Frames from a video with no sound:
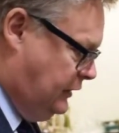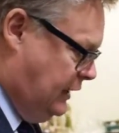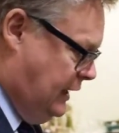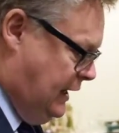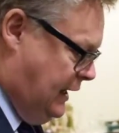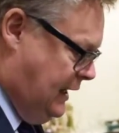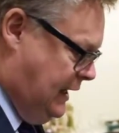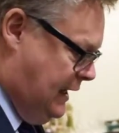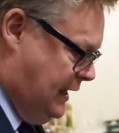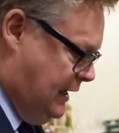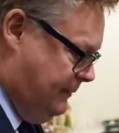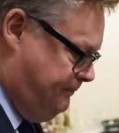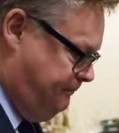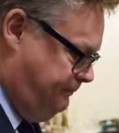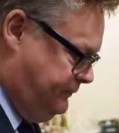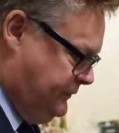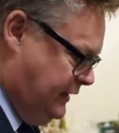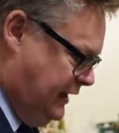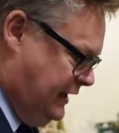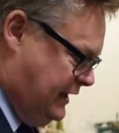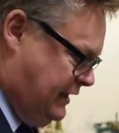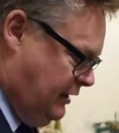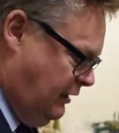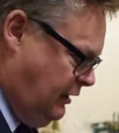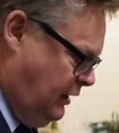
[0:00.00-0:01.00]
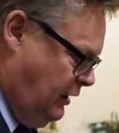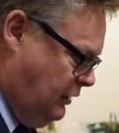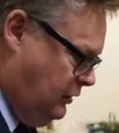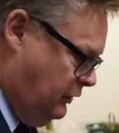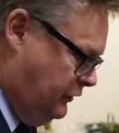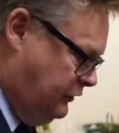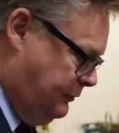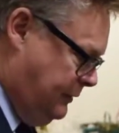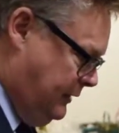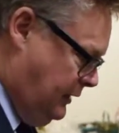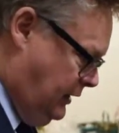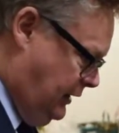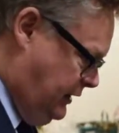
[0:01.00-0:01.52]
It kind of
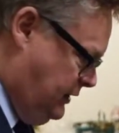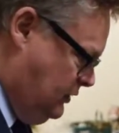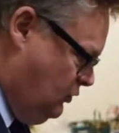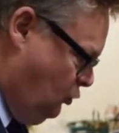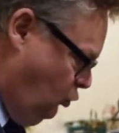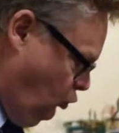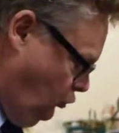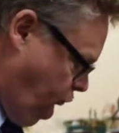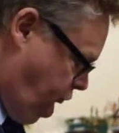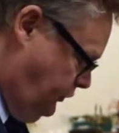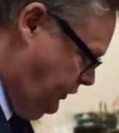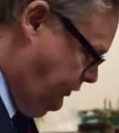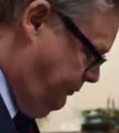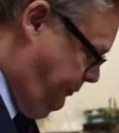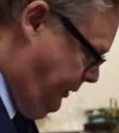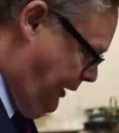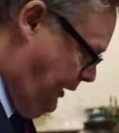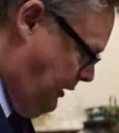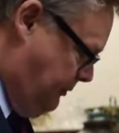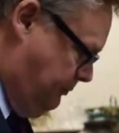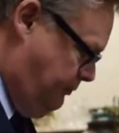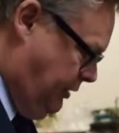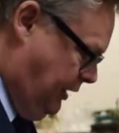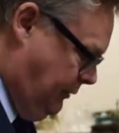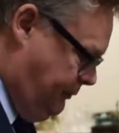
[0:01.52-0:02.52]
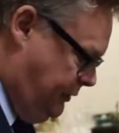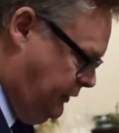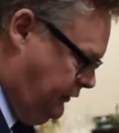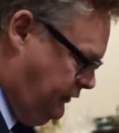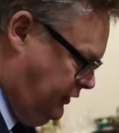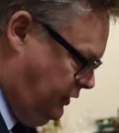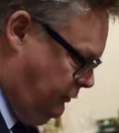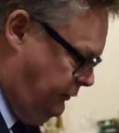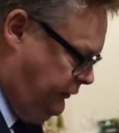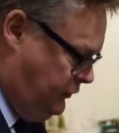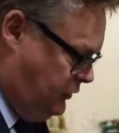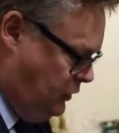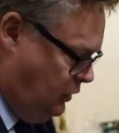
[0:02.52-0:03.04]
looks a bit like an orgy of Pelham puppets
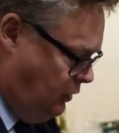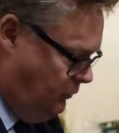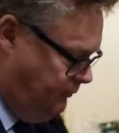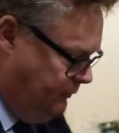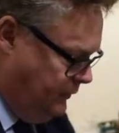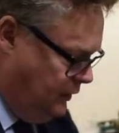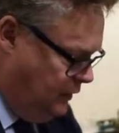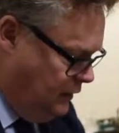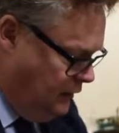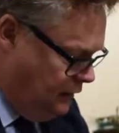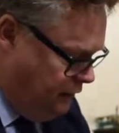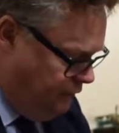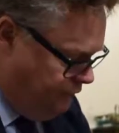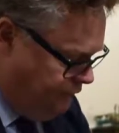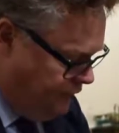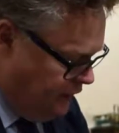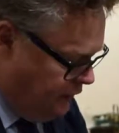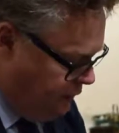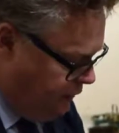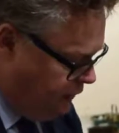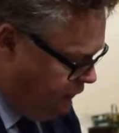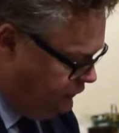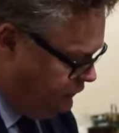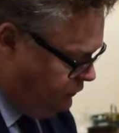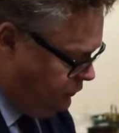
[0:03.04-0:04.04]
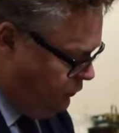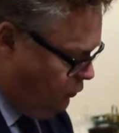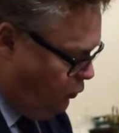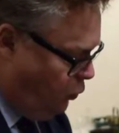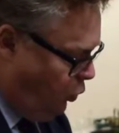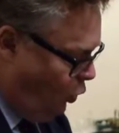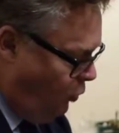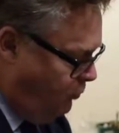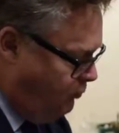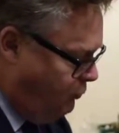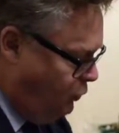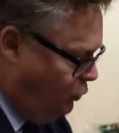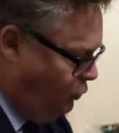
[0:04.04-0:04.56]
here. We've got various
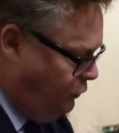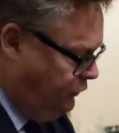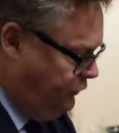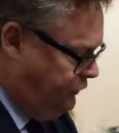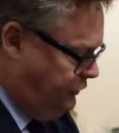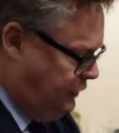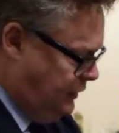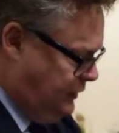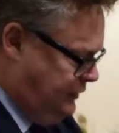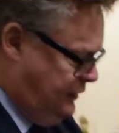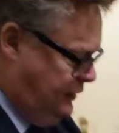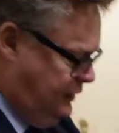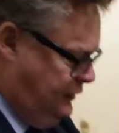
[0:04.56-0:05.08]
wombles.